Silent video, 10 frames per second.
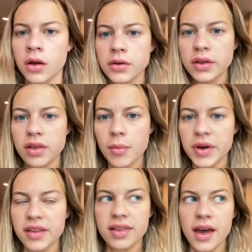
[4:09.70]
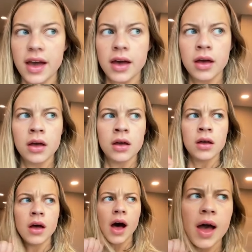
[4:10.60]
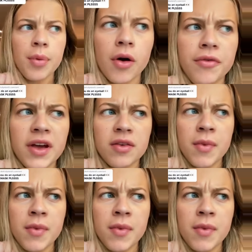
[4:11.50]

Did somebody say eyeball face